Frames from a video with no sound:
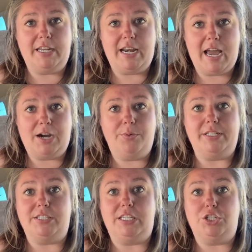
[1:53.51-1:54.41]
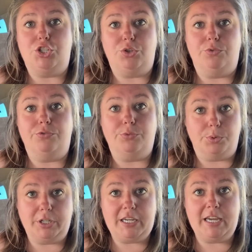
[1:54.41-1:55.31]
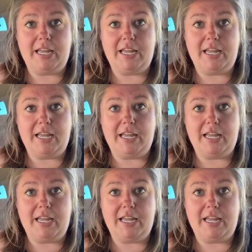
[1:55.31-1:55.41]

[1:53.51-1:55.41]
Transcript: now is the 240,